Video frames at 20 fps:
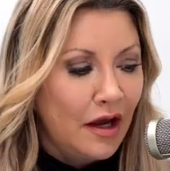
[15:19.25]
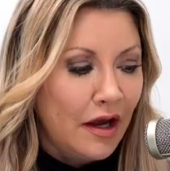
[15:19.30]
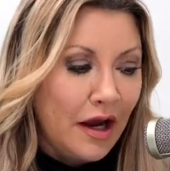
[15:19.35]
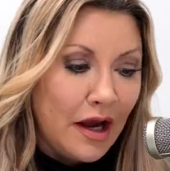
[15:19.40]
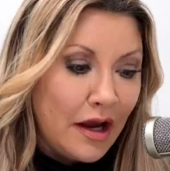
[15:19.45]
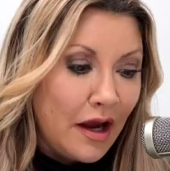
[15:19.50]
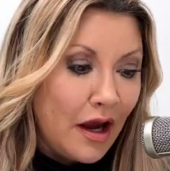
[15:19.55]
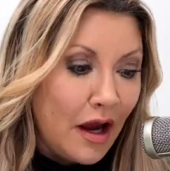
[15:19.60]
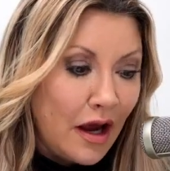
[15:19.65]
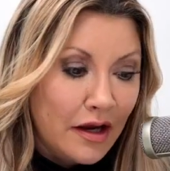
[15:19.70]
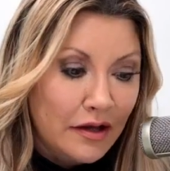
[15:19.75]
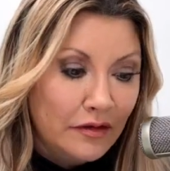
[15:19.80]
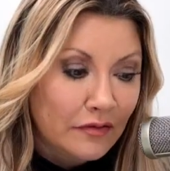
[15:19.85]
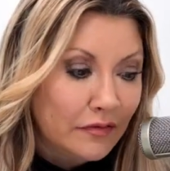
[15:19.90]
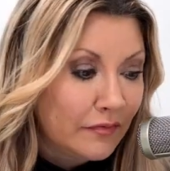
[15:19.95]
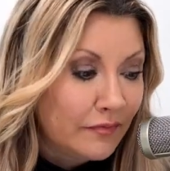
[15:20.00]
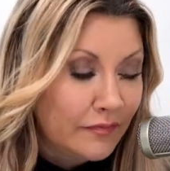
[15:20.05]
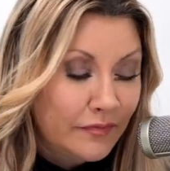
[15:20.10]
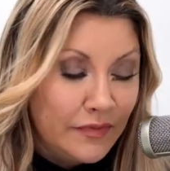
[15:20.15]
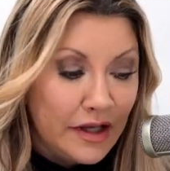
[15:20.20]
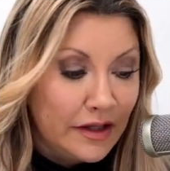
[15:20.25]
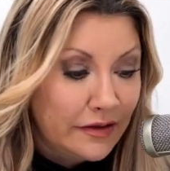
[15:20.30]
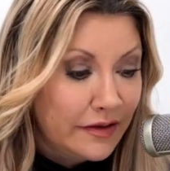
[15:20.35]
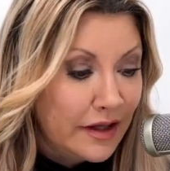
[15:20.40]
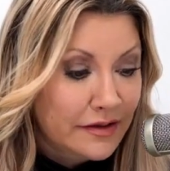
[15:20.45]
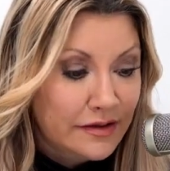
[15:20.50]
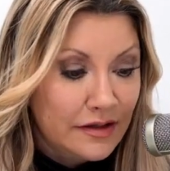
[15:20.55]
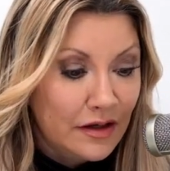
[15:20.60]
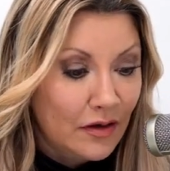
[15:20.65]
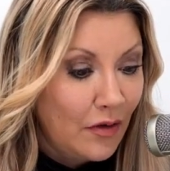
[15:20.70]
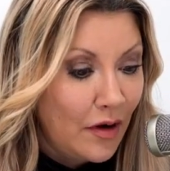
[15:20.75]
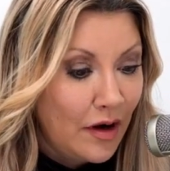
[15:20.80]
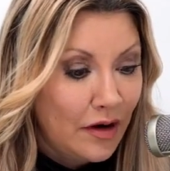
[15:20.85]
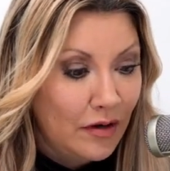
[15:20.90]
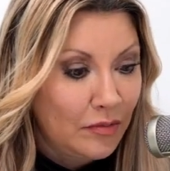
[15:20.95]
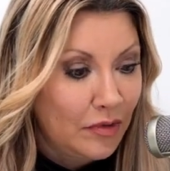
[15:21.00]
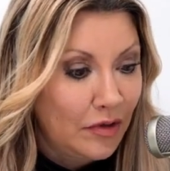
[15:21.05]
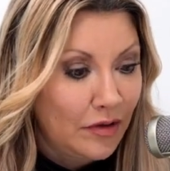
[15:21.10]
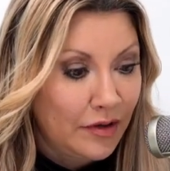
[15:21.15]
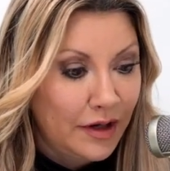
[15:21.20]
I think that's
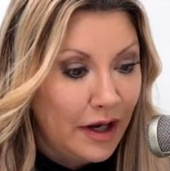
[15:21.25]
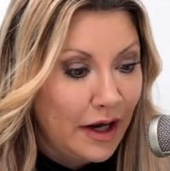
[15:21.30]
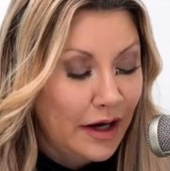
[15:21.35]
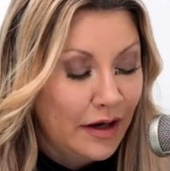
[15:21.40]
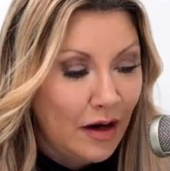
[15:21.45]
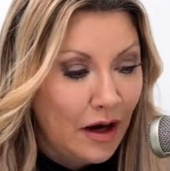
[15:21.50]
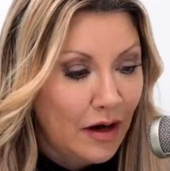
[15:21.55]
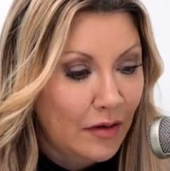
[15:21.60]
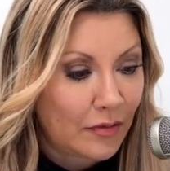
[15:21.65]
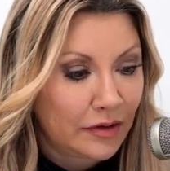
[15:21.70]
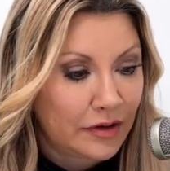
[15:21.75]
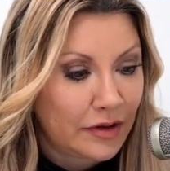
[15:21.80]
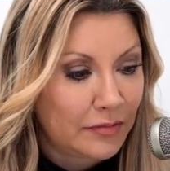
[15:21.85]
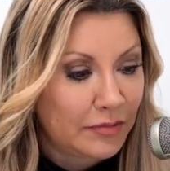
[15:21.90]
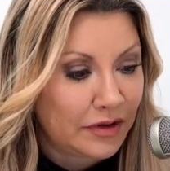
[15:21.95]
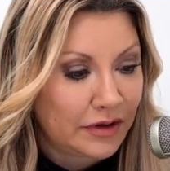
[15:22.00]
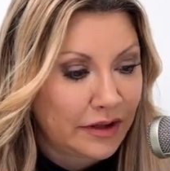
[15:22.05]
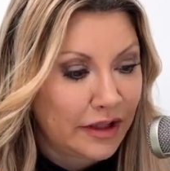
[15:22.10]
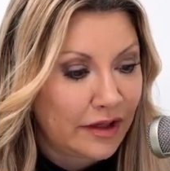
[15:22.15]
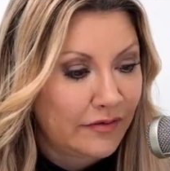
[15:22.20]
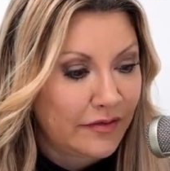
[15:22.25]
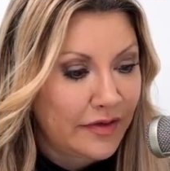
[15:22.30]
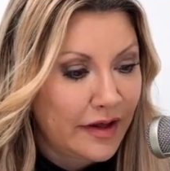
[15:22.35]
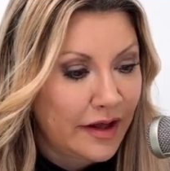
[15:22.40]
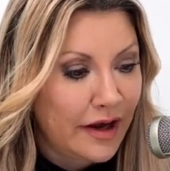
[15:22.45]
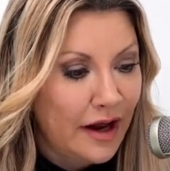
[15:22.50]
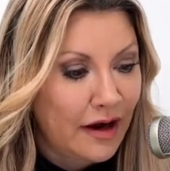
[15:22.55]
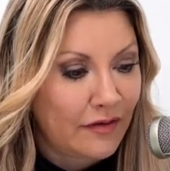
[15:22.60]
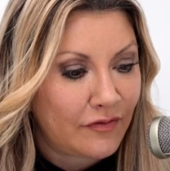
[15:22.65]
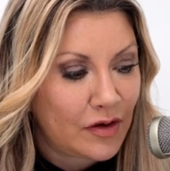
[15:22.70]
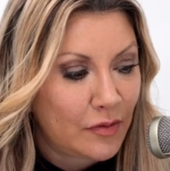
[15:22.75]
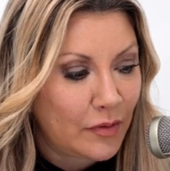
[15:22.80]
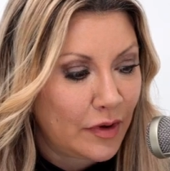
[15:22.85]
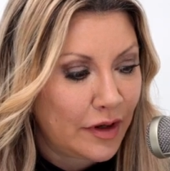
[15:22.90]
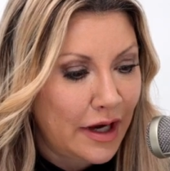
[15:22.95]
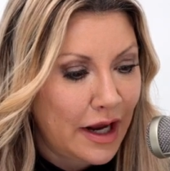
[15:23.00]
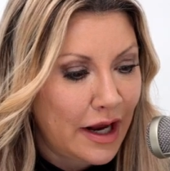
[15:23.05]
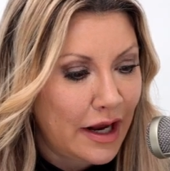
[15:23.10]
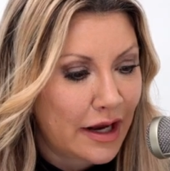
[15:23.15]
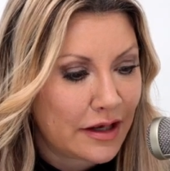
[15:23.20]
incredible. And I really believe that
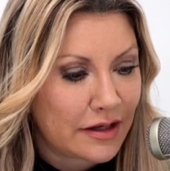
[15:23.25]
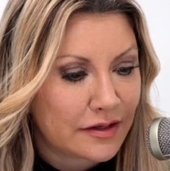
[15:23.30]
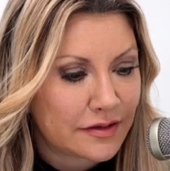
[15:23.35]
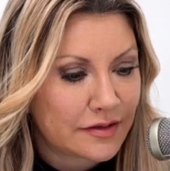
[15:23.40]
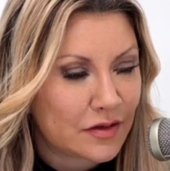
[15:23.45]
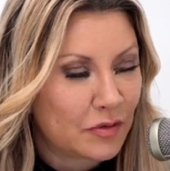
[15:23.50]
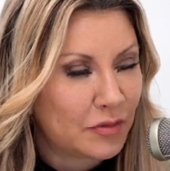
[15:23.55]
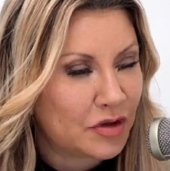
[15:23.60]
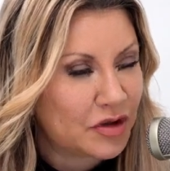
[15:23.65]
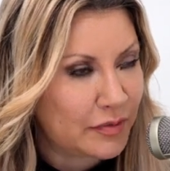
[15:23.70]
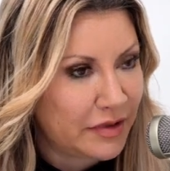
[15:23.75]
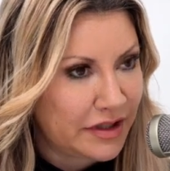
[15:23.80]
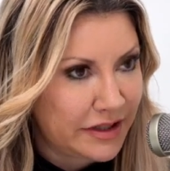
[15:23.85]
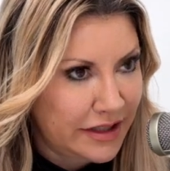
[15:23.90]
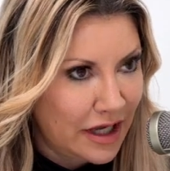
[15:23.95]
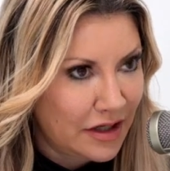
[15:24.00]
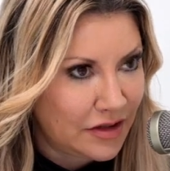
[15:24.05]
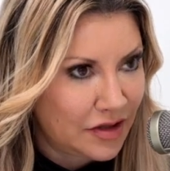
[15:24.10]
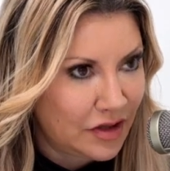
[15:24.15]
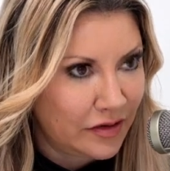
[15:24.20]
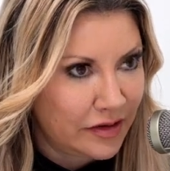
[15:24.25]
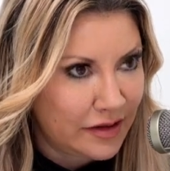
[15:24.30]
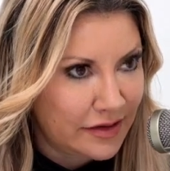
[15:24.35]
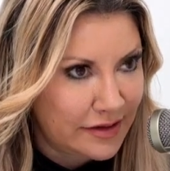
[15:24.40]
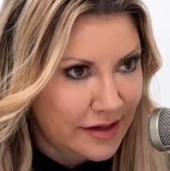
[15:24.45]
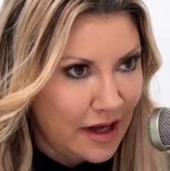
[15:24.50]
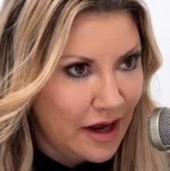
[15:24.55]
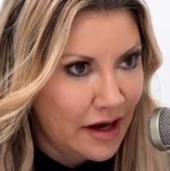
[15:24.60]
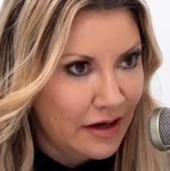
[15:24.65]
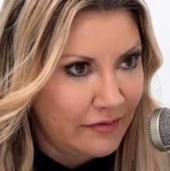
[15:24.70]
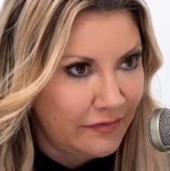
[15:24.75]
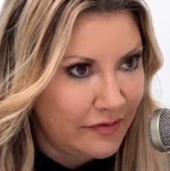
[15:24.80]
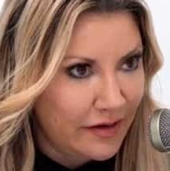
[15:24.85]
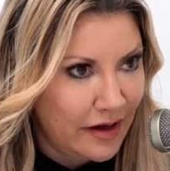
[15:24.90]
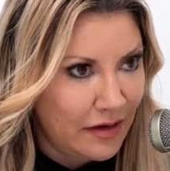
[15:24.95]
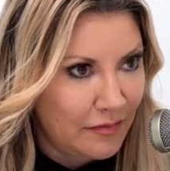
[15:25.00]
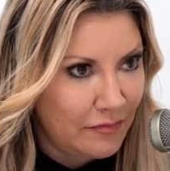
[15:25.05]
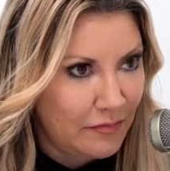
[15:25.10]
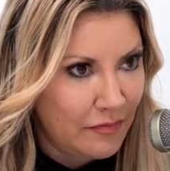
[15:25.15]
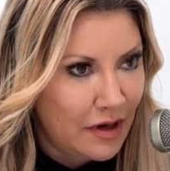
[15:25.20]
everyone has so much potential inside of
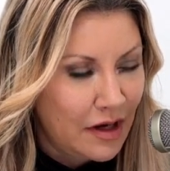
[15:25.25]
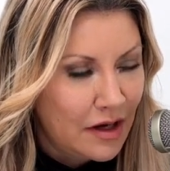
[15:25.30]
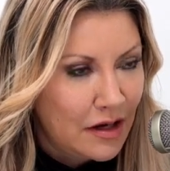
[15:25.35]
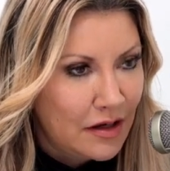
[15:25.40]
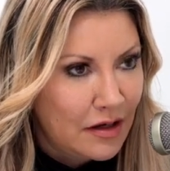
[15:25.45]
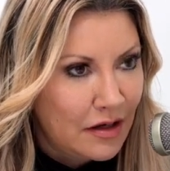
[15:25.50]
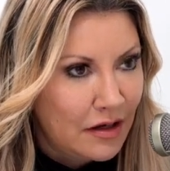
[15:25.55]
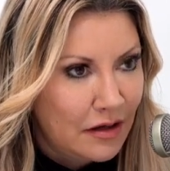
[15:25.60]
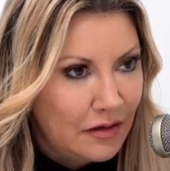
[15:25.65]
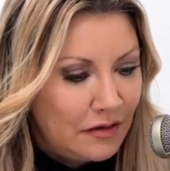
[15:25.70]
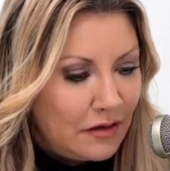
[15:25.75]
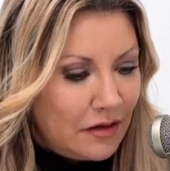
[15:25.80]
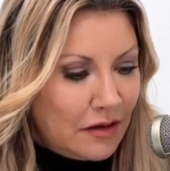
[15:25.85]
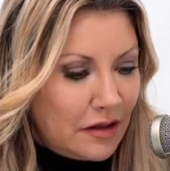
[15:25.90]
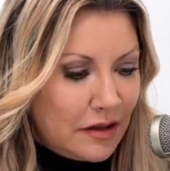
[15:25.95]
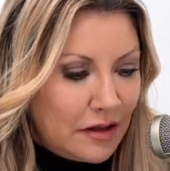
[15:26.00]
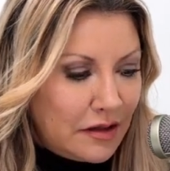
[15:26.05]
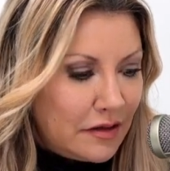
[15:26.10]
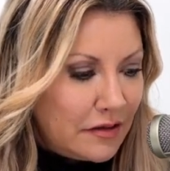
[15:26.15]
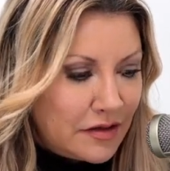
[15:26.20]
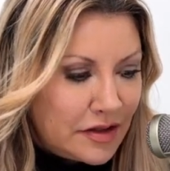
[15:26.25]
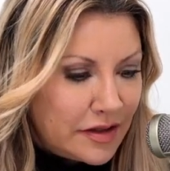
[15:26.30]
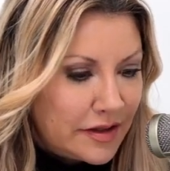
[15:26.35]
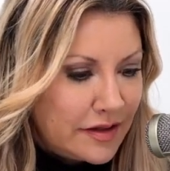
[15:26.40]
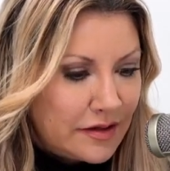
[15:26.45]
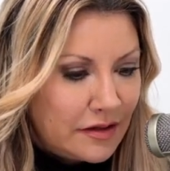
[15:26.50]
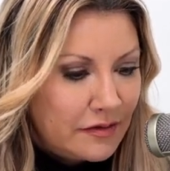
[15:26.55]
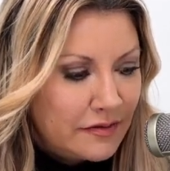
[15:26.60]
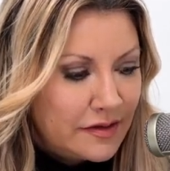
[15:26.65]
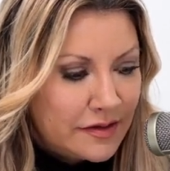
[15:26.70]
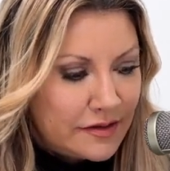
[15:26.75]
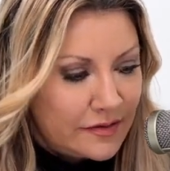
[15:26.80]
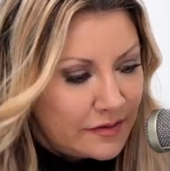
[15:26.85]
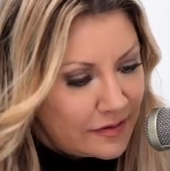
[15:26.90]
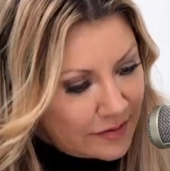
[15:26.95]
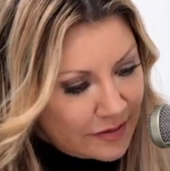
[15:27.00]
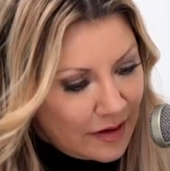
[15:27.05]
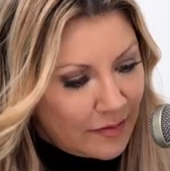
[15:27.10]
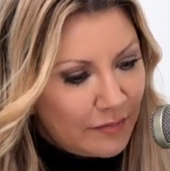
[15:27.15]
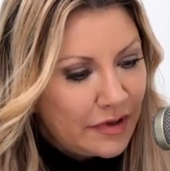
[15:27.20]
them.
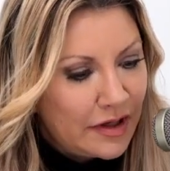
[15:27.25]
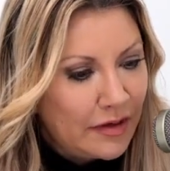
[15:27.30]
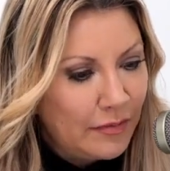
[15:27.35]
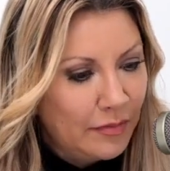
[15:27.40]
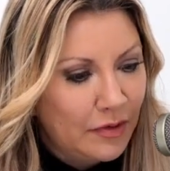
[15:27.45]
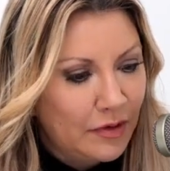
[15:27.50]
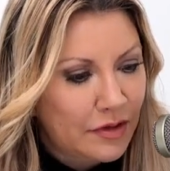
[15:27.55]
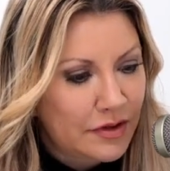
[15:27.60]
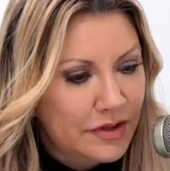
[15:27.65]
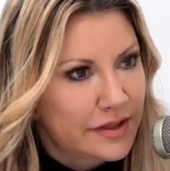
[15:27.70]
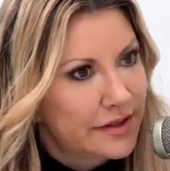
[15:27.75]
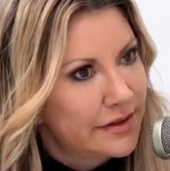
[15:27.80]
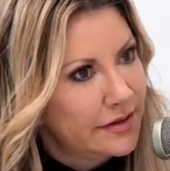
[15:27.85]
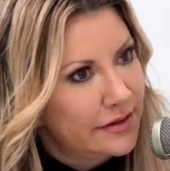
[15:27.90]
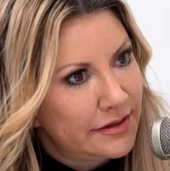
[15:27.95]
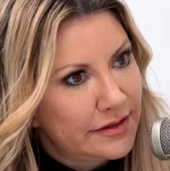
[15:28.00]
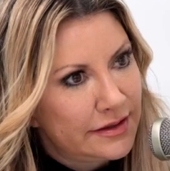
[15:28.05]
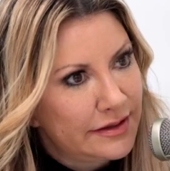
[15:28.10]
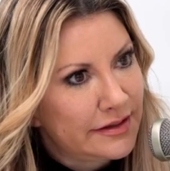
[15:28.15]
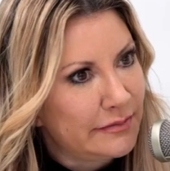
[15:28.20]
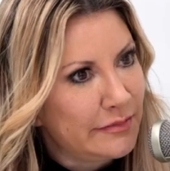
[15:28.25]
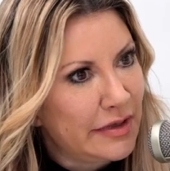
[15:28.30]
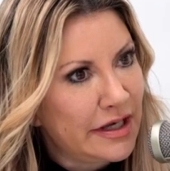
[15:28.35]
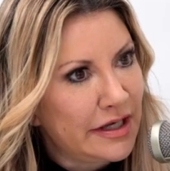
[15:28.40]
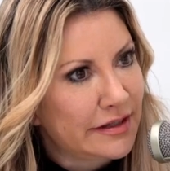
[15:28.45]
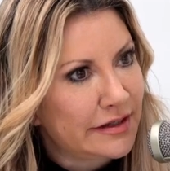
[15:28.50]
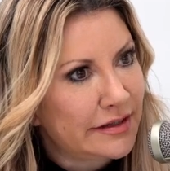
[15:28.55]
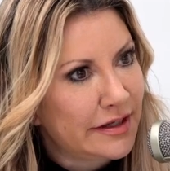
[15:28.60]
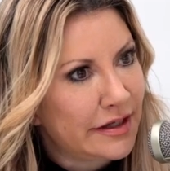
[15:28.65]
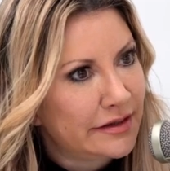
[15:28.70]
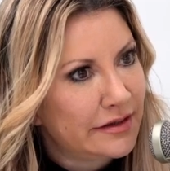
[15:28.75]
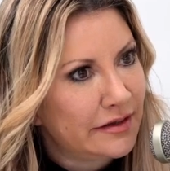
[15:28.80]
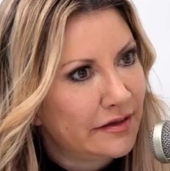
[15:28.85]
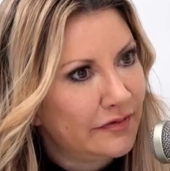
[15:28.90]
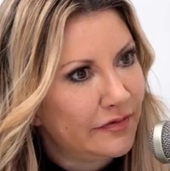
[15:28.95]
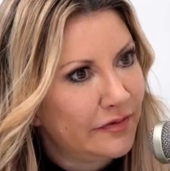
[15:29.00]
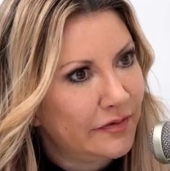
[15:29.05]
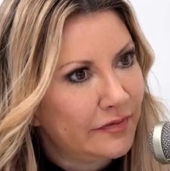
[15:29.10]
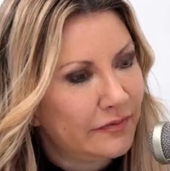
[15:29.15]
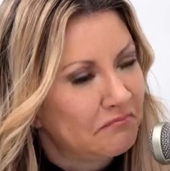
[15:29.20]
Some people are just dismissed as
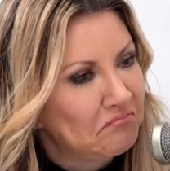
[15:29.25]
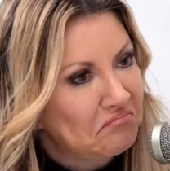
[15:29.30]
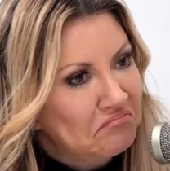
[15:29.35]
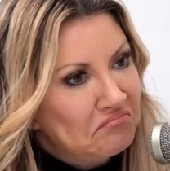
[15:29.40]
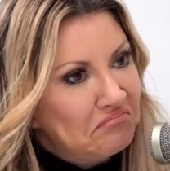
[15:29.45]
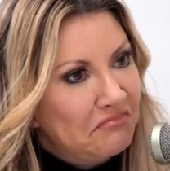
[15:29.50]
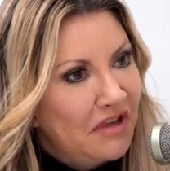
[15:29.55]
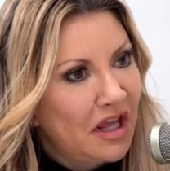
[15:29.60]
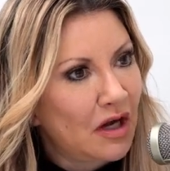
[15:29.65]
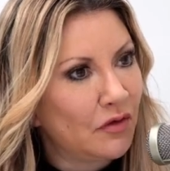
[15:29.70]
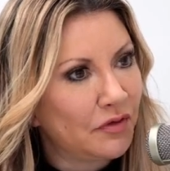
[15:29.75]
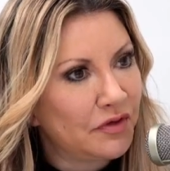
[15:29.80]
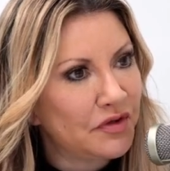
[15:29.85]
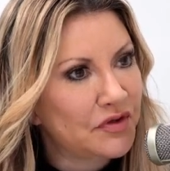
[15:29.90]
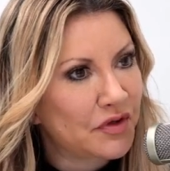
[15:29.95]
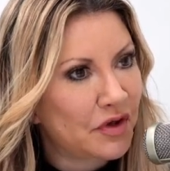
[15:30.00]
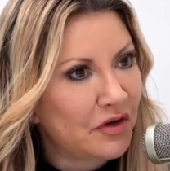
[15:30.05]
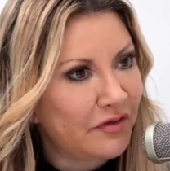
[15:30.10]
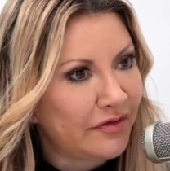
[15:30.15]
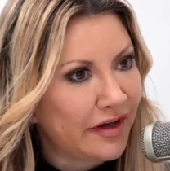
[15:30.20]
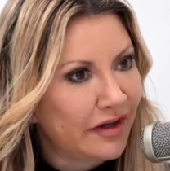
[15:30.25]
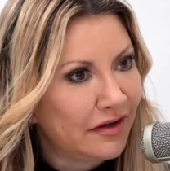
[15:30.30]
if they don't deserve